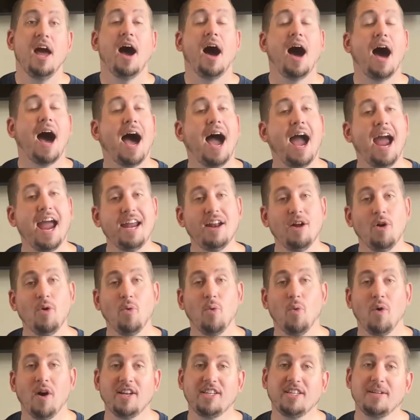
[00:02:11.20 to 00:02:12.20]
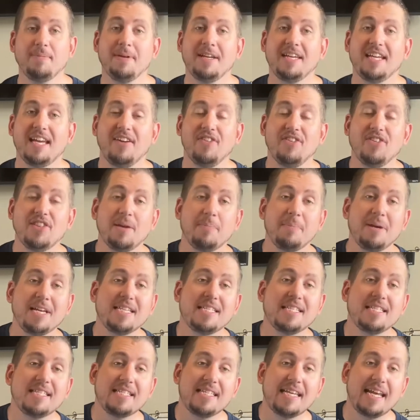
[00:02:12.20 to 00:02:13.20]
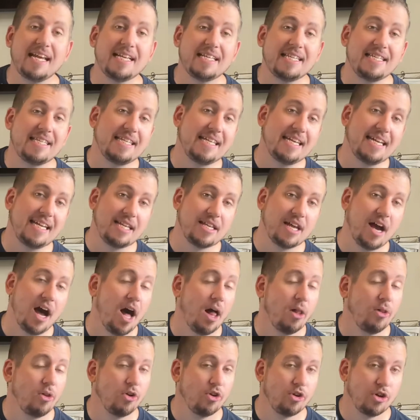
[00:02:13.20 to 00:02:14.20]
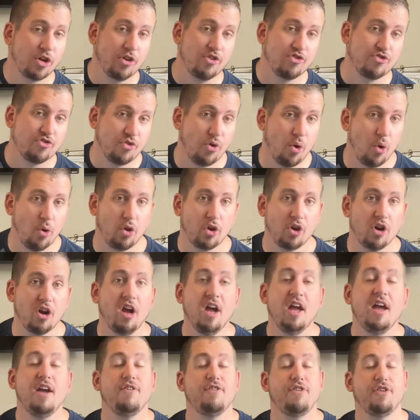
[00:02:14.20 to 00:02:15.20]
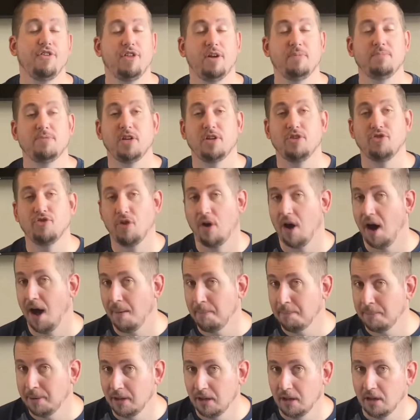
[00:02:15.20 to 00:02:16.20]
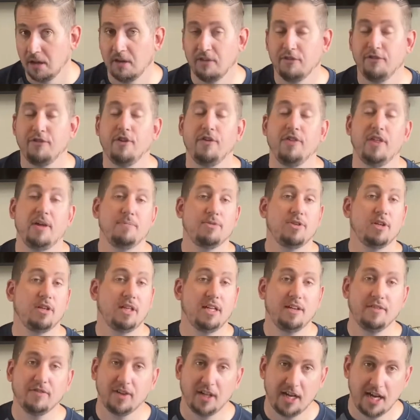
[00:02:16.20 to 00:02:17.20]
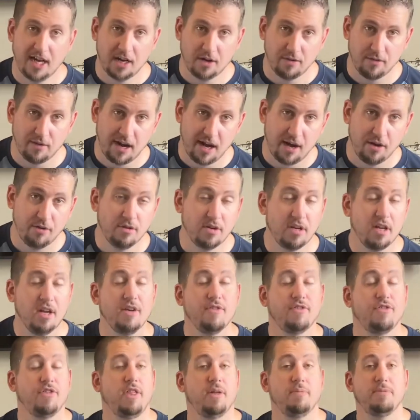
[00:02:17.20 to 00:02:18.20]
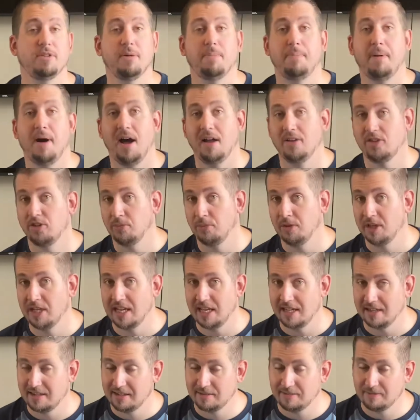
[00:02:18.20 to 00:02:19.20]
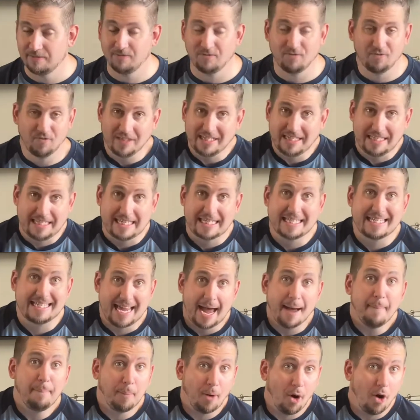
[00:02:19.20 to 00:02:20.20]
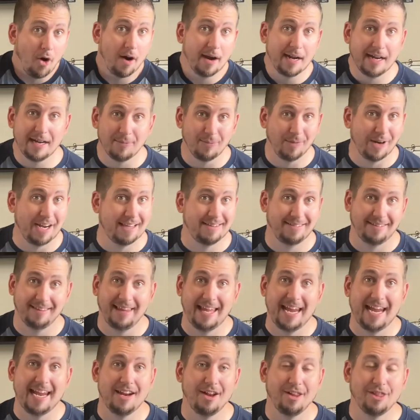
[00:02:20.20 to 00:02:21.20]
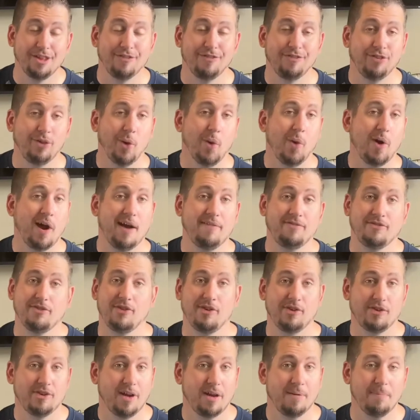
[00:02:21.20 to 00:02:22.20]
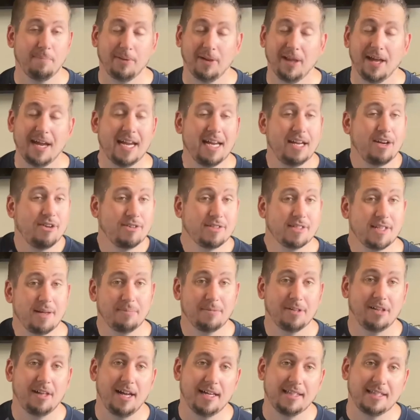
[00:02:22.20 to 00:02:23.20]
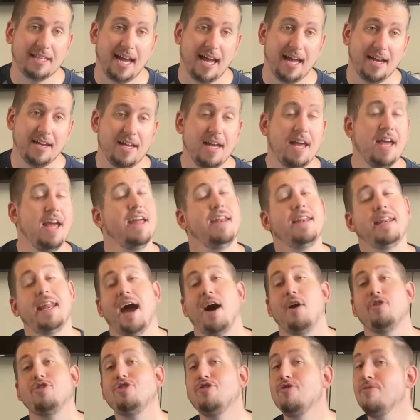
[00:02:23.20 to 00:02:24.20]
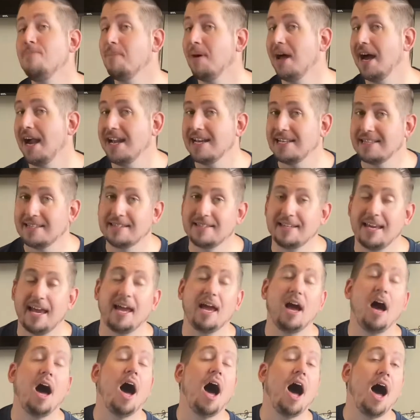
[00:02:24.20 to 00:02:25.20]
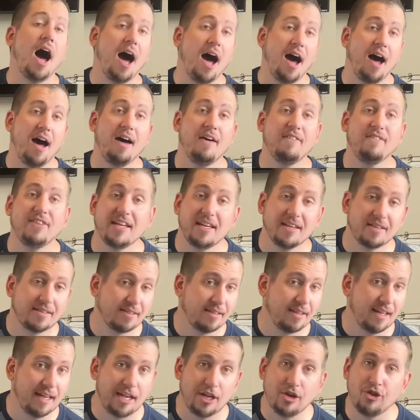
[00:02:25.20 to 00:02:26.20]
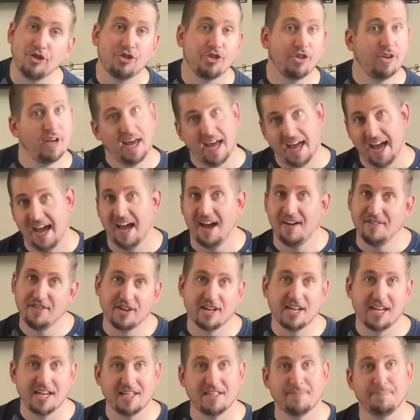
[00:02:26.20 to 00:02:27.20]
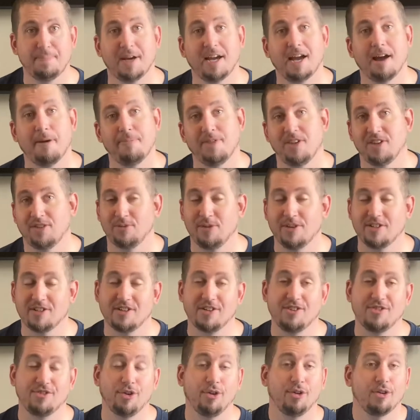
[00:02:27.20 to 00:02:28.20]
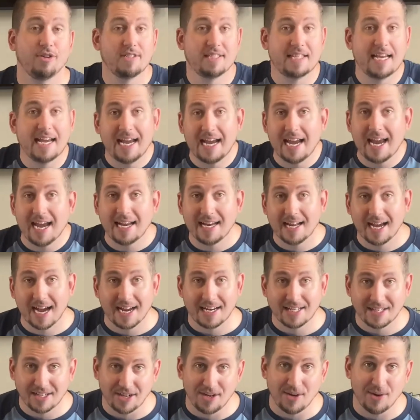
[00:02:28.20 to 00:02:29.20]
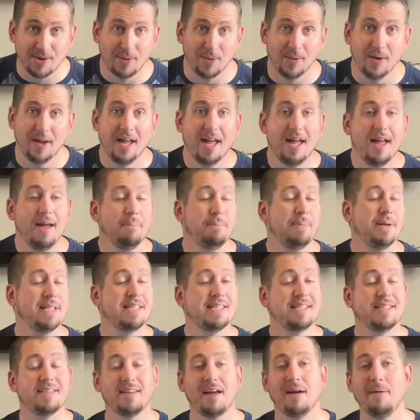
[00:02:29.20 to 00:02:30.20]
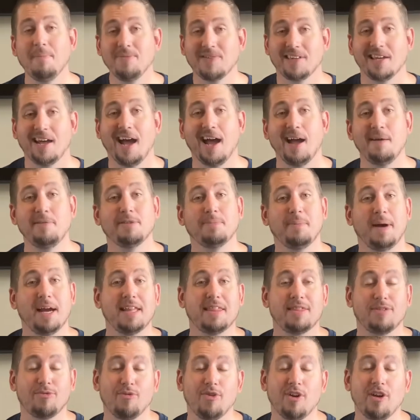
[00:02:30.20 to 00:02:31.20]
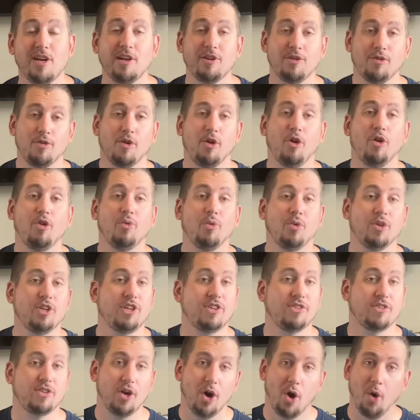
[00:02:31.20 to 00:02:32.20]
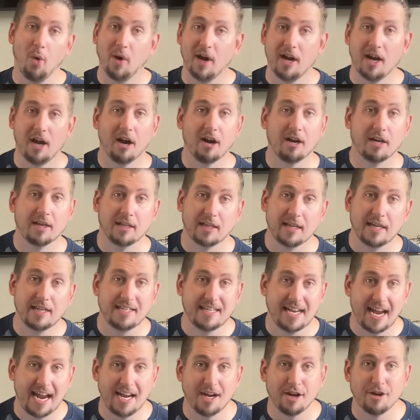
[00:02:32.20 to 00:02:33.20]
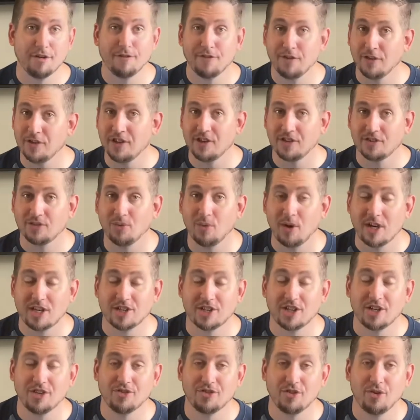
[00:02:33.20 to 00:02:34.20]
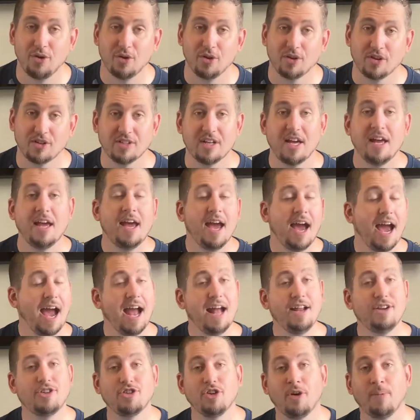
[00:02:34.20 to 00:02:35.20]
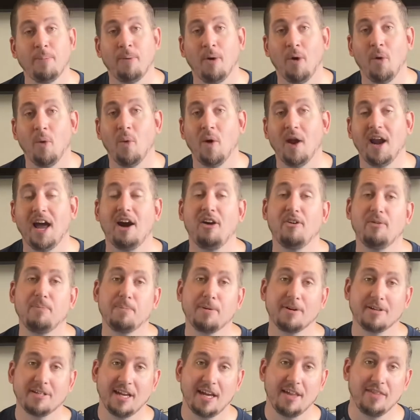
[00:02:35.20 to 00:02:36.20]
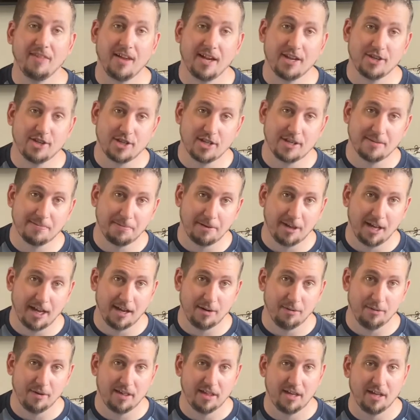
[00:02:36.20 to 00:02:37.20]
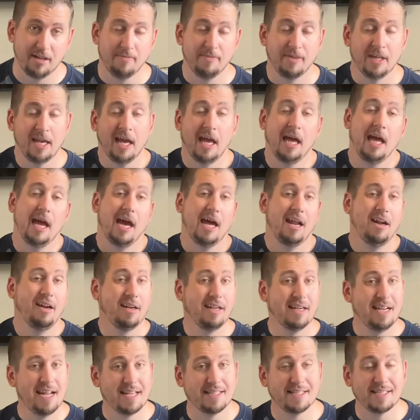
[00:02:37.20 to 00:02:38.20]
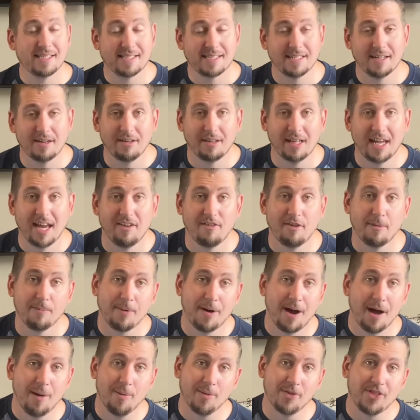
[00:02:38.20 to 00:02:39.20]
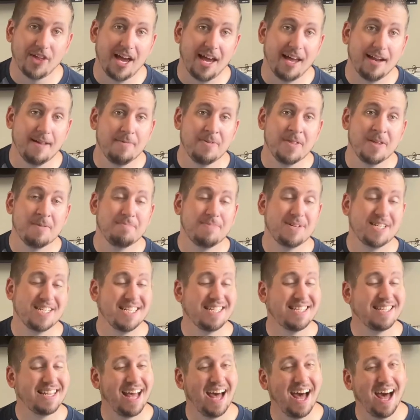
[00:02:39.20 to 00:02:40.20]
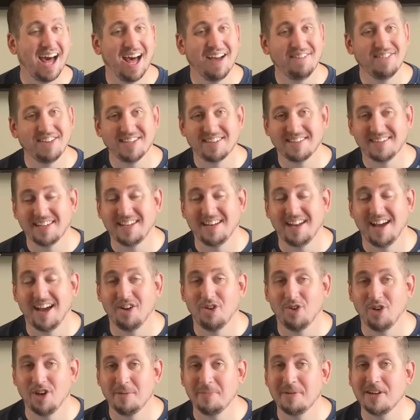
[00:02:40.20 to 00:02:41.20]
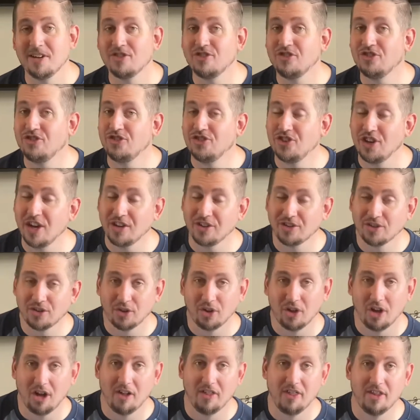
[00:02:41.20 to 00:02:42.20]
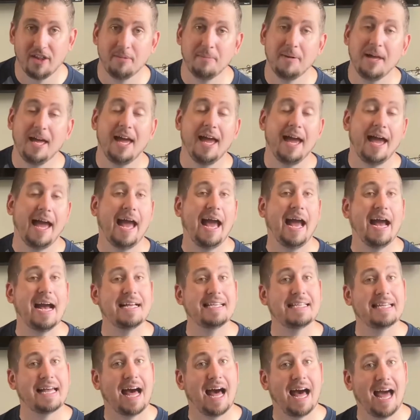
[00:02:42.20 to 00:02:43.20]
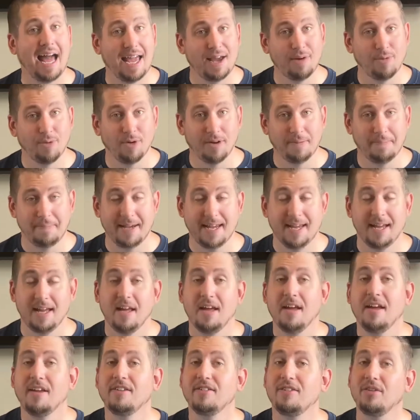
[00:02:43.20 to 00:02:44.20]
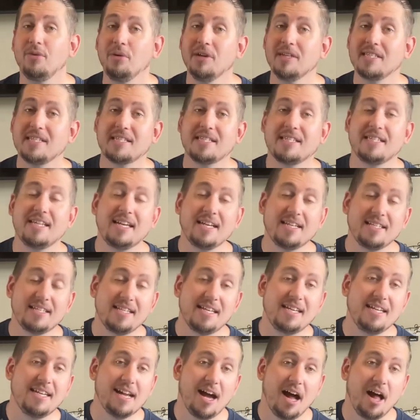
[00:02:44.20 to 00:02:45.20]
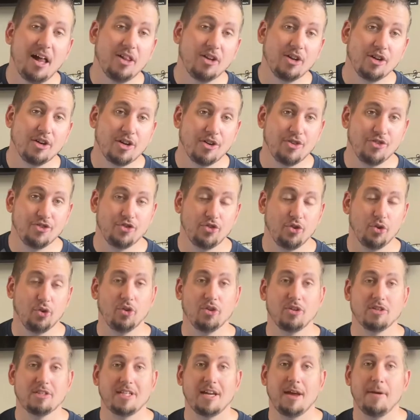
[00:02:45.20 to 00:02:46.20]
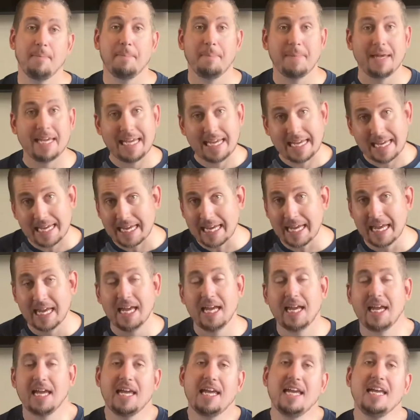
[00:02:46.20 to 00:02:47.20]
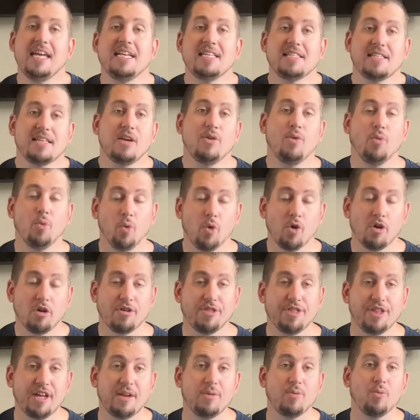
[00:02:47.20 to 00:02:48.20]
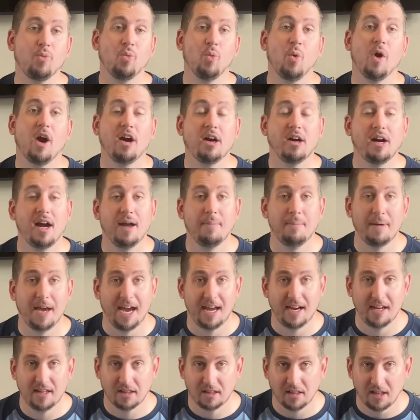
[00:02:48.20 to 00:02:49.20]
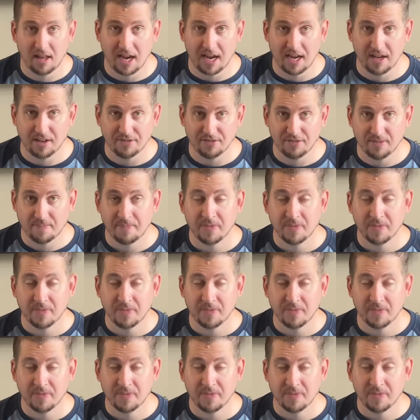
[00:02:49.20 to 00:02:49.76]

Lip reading: I don't want to be giving them a $60 controller for them to drop, for them to leave laying around, for them to possibly step on it when it's laying on the floor after they're done playing or something like that. Now you might say, obviously you should have your kids pick up the Switch controllers. And I do. But sometimes my 3-year-old will just go in our container for the Switch controllers and she'll pull one out and pretend like she's playing with it. I don't necessarily have a problem with that, but she's obviously not going to be as gentle on them as I would be. So a $60 controller to me isn't worth it where I'm at in life.